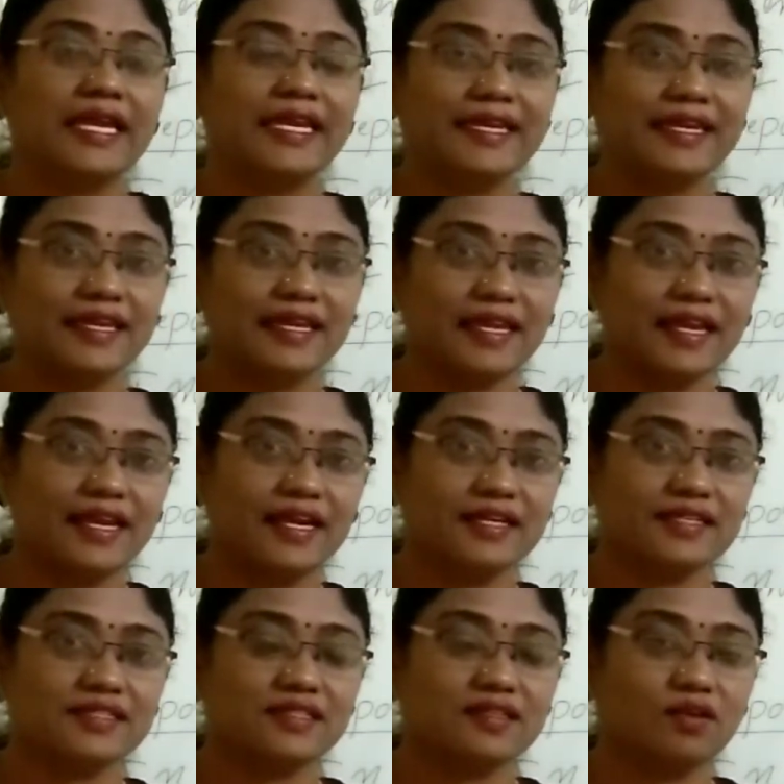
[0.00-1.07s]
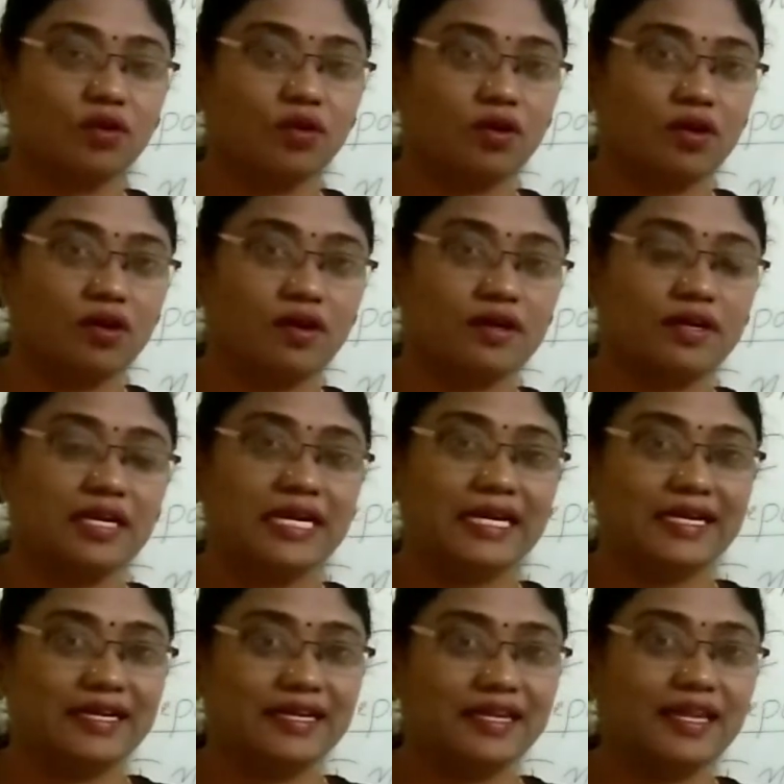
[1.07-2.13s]
indicates or
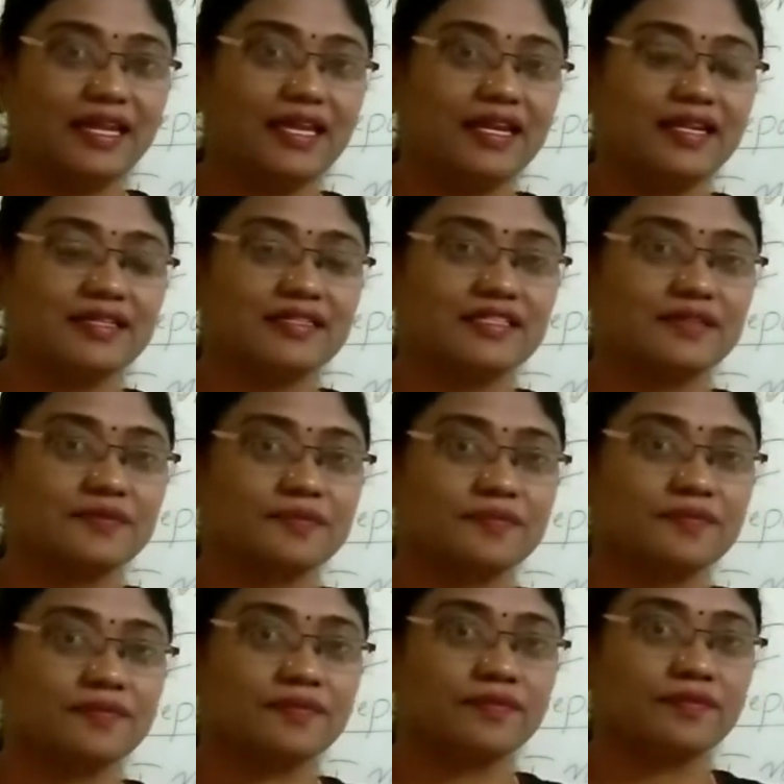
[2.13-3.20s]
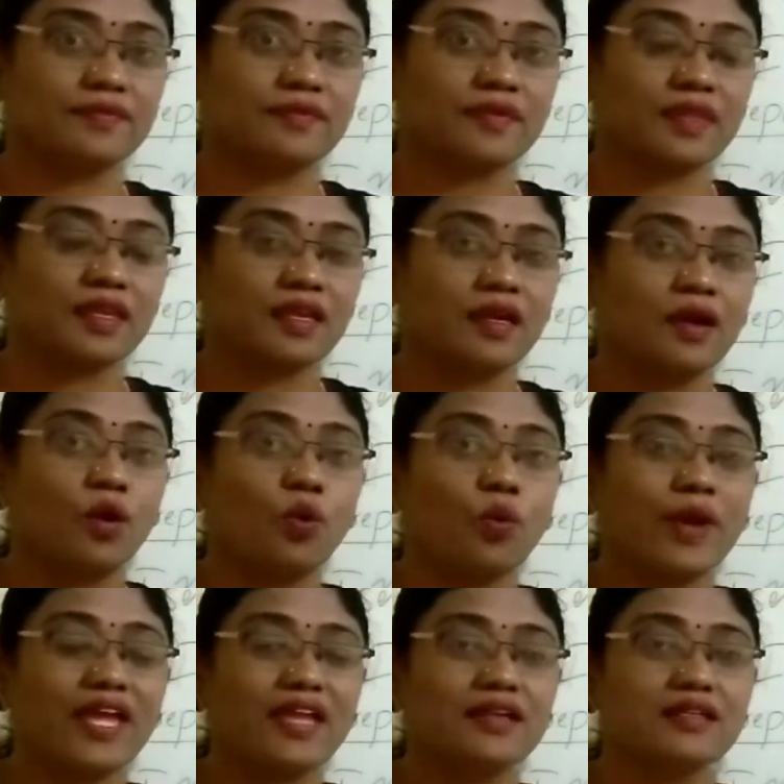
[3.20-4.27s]
tells
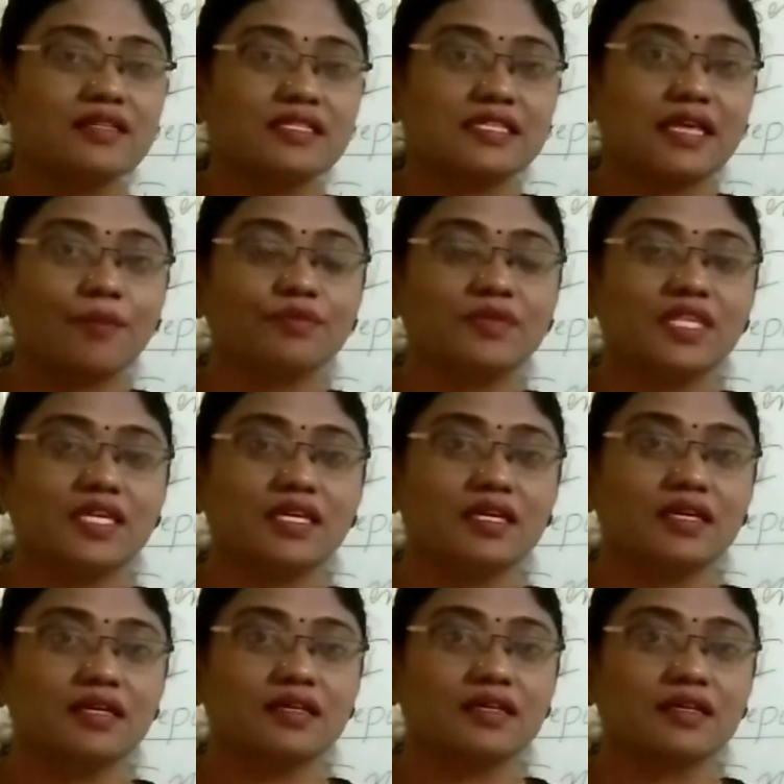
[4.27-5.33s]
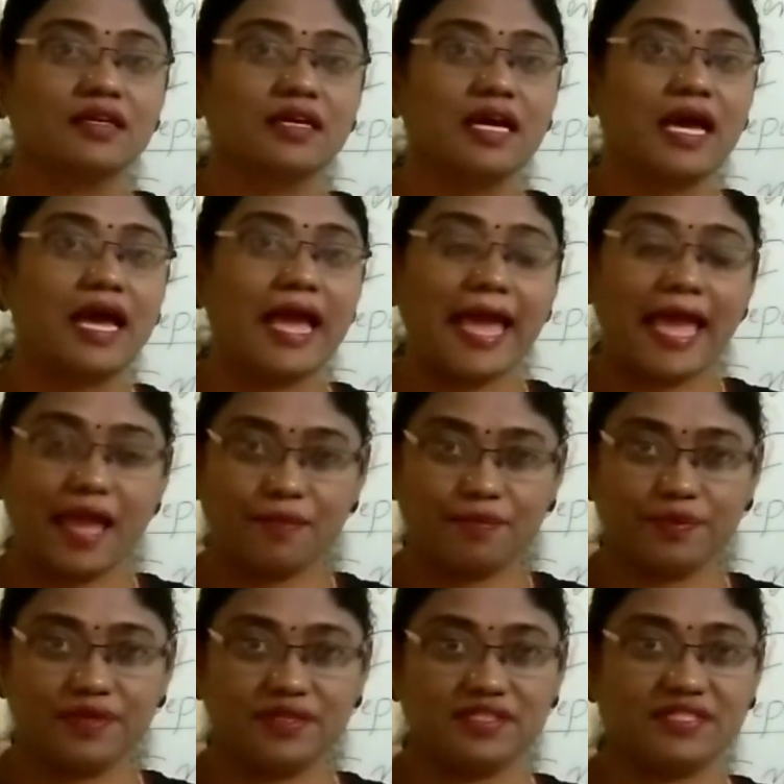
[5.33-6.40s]
when something
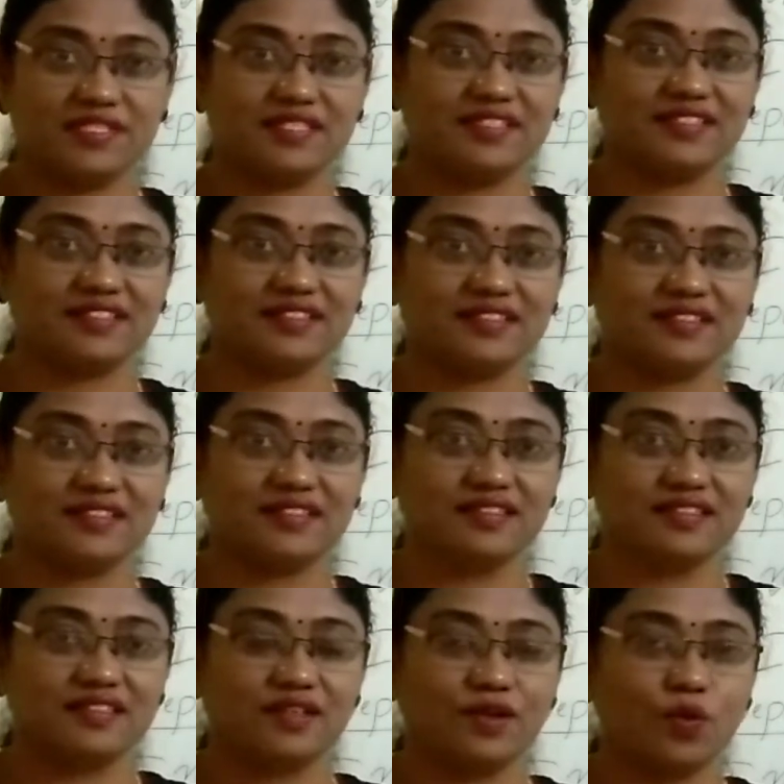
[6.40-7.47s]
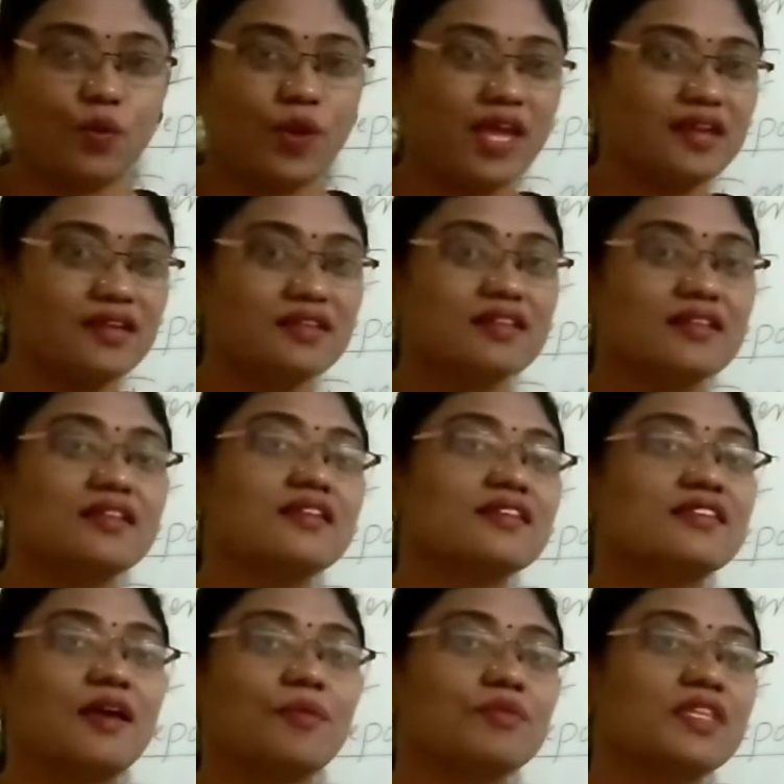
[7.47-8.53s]
happens. When
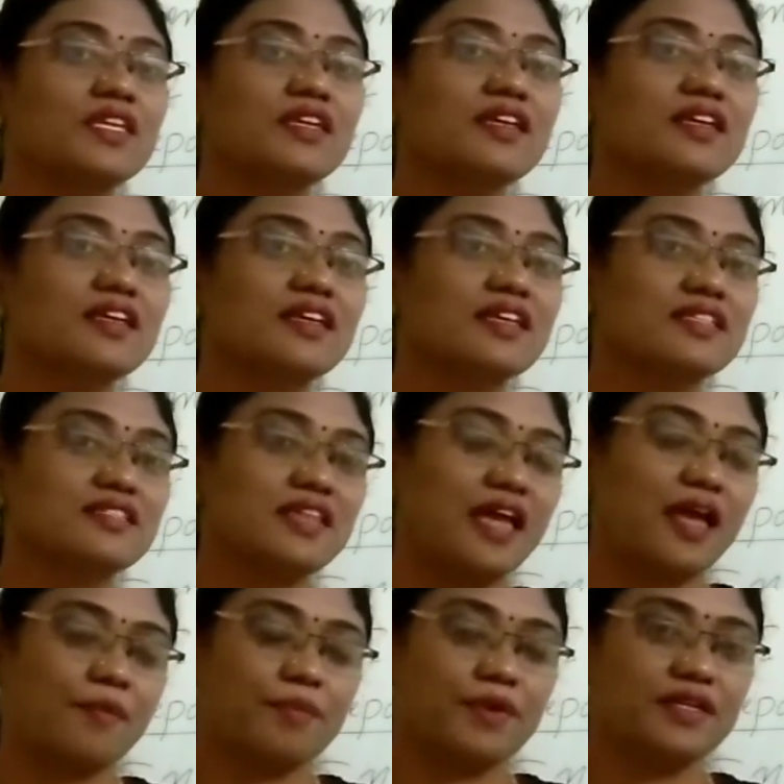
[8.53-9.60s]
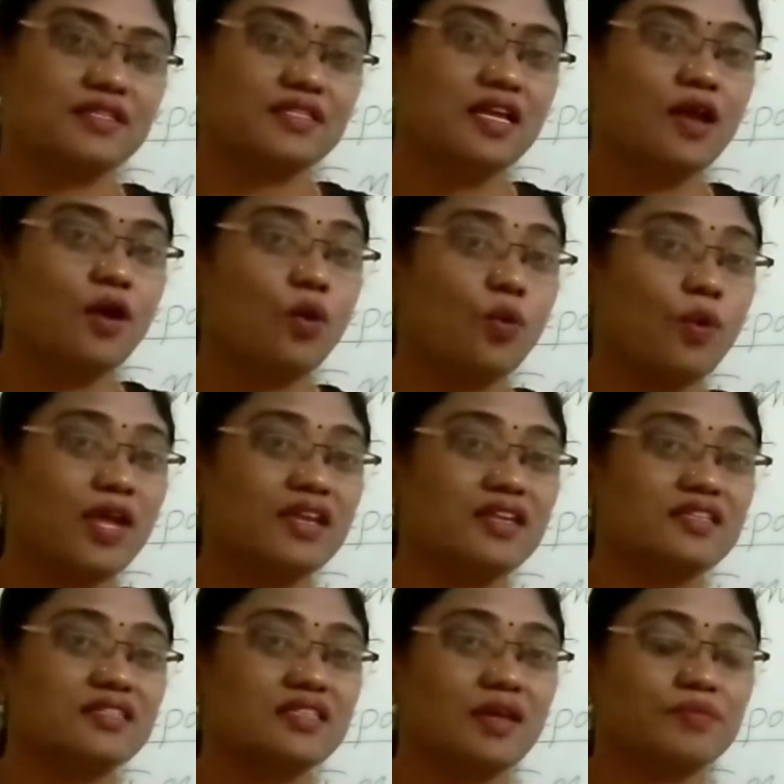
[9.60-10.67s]
something is happens,
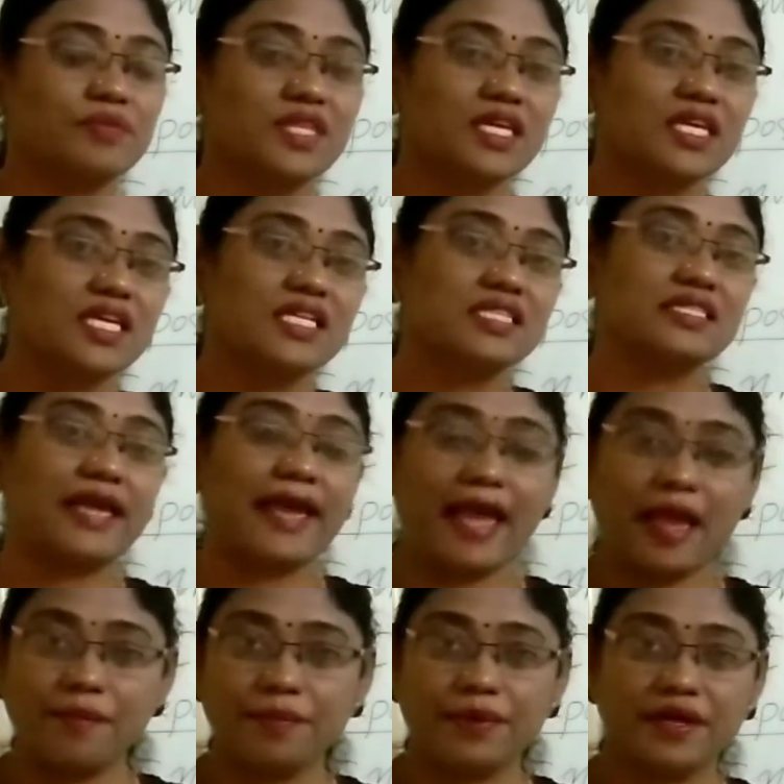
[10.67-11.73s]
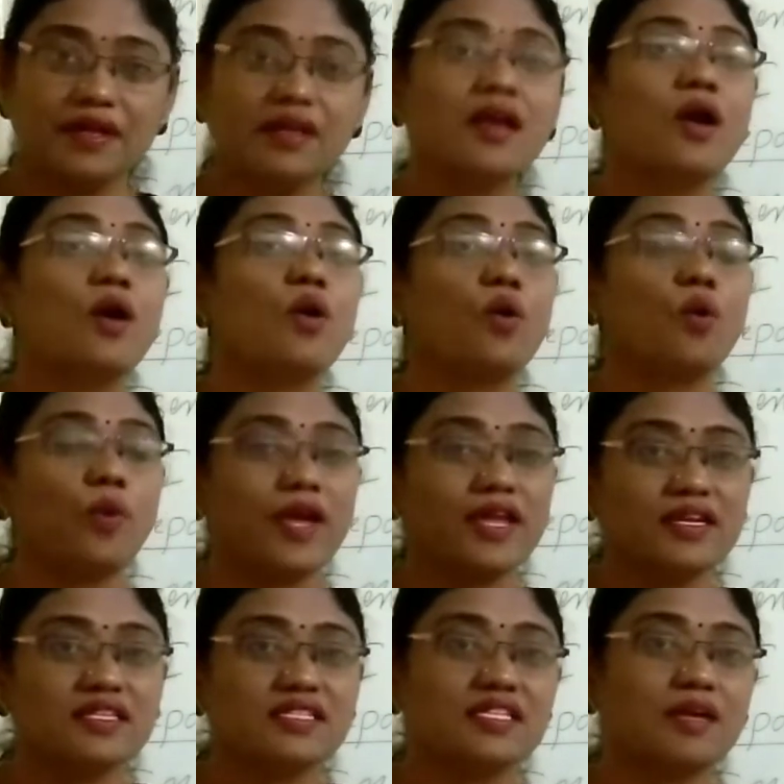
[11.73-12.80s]
when something is happened,
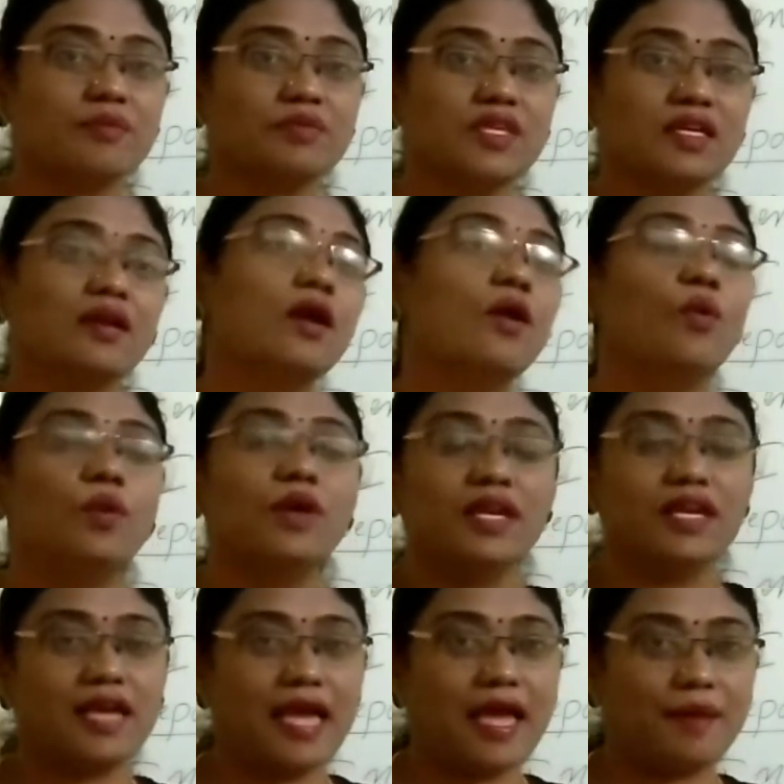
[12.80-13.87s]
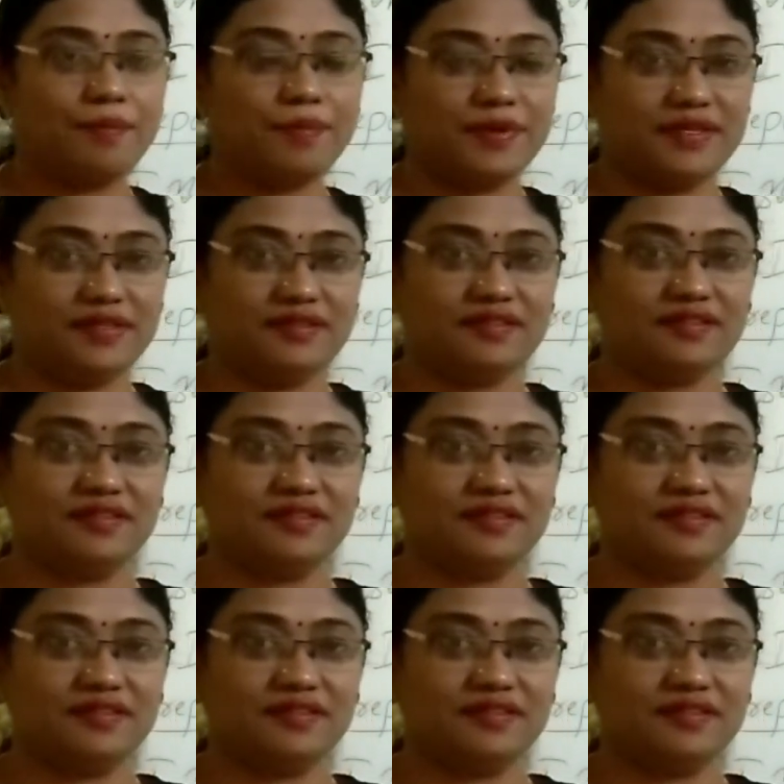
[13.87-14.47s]
when something will happen.